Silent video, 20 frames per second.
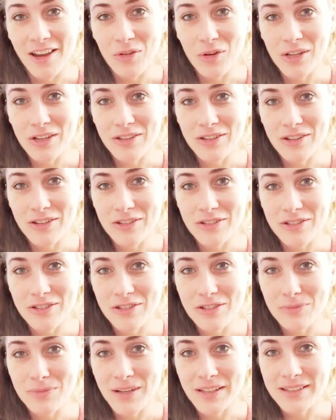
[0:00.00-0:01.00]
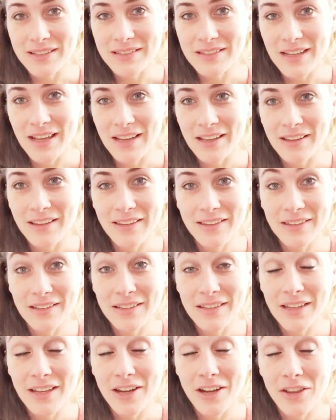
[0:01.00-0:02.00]
I would introduce you to my snails
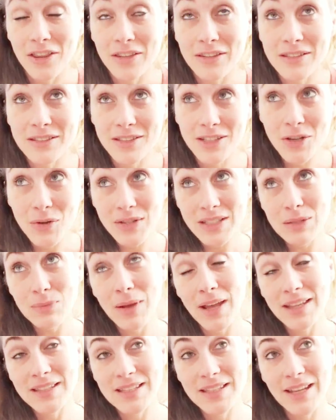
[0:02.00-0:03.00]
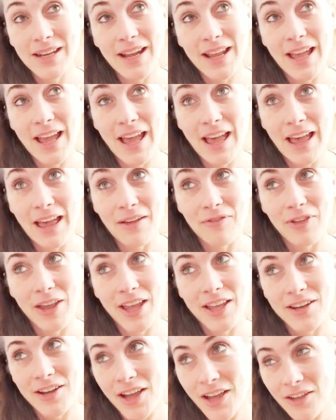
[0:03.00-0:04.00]
because they are the slowest pets that I have
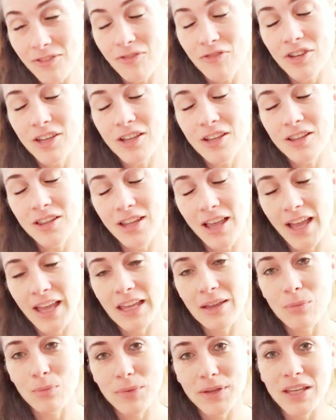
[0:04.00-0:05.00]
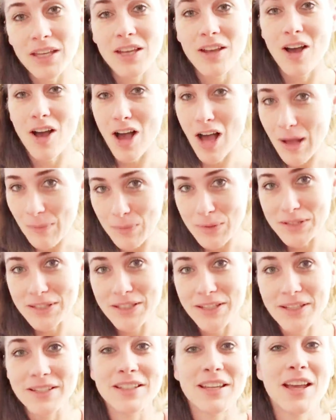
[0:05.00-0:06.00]
and I feel like being
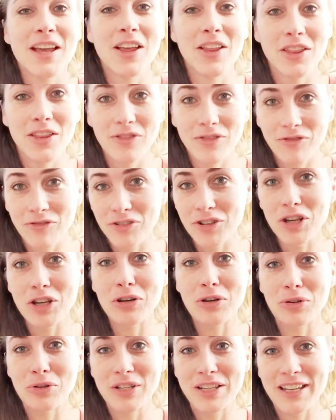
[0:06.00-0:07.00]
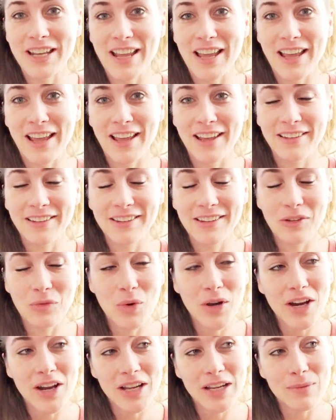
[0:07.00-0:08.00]
opposite the flow today. So
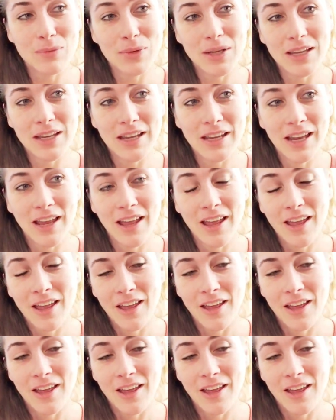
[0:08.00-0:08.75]
we're going to be